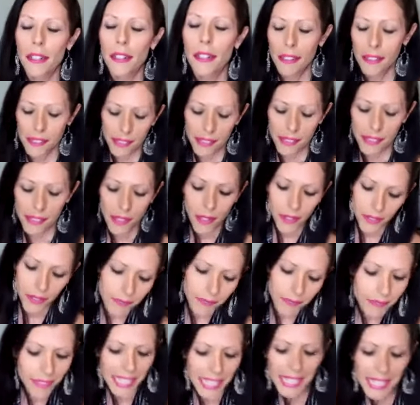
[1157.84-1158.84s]

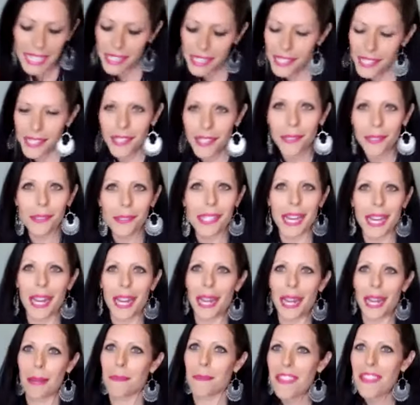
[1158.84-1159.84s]
So, kinesio
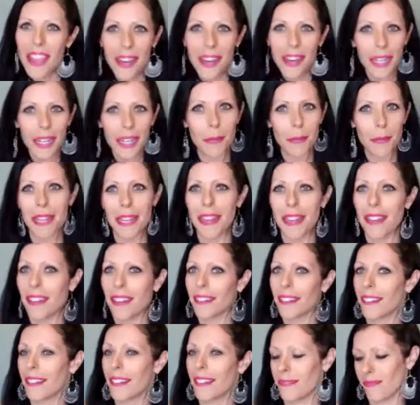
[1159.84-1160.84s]
tape,
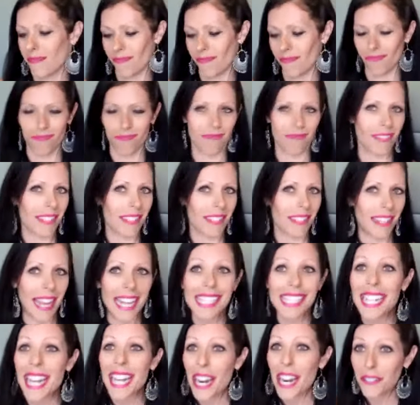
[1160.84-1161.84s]
therapy,
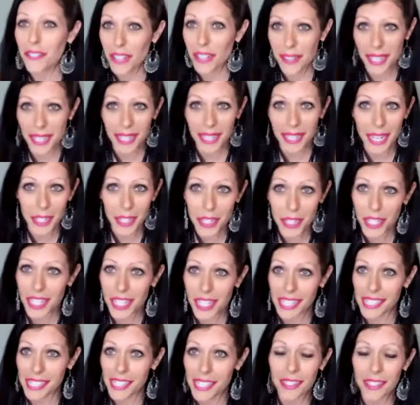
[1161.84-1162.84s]
I did everything I could.
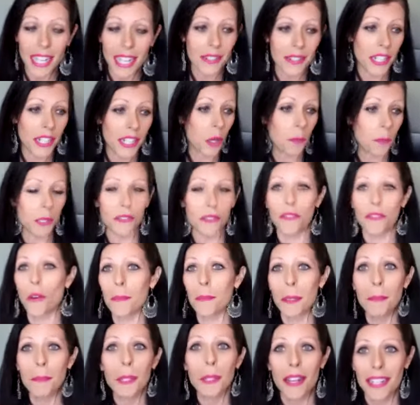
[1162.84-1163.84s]
I still had to go
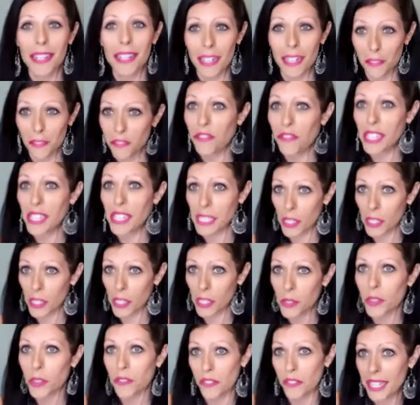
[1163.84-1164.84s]
perform and put on a
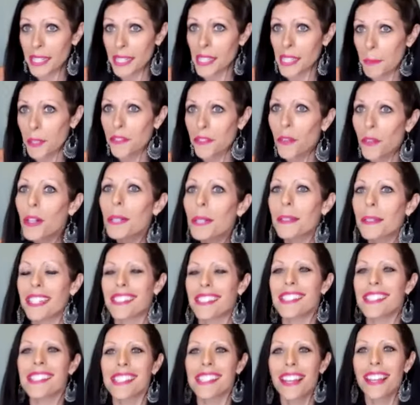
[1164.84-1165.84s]
physical fitness
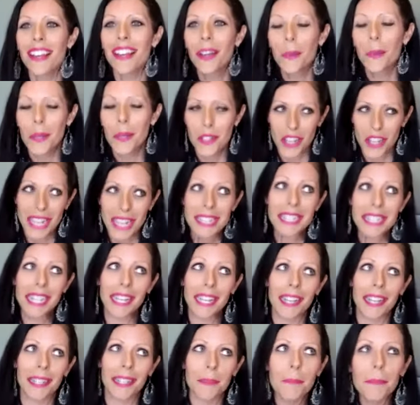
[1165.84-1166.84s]
performance, which I
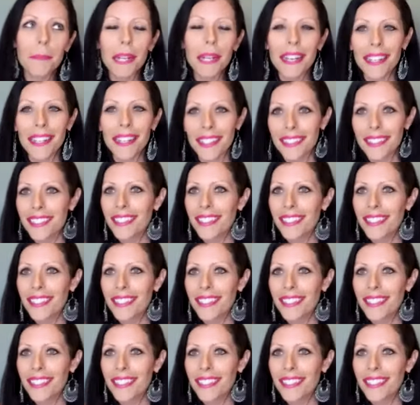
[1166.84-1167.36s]
did, but